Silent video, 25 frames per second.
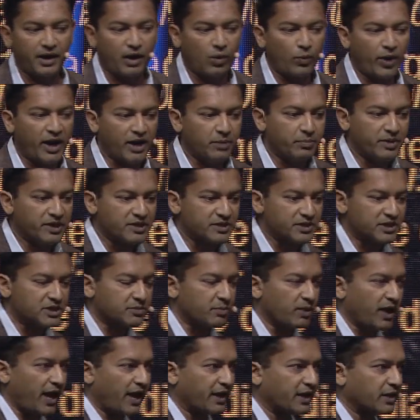weight business
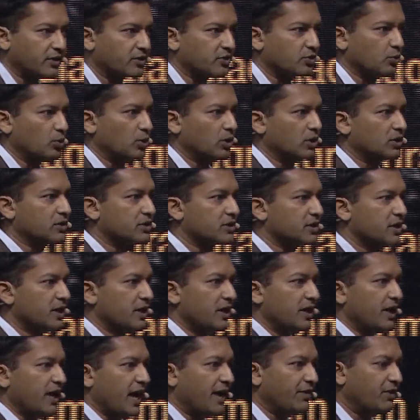planning tools.
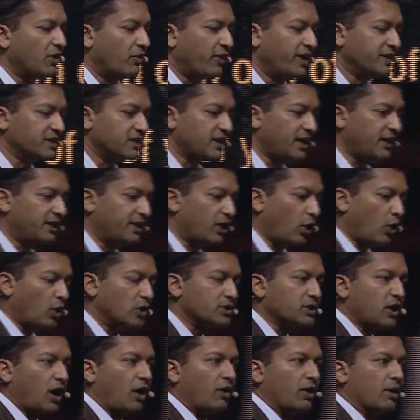And the reason that
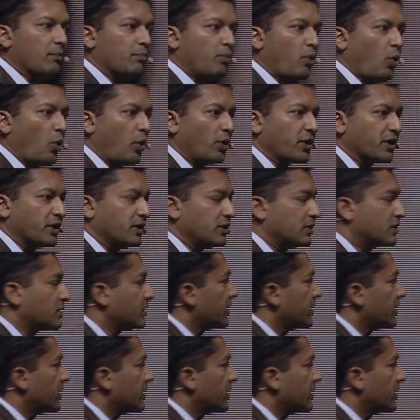those are important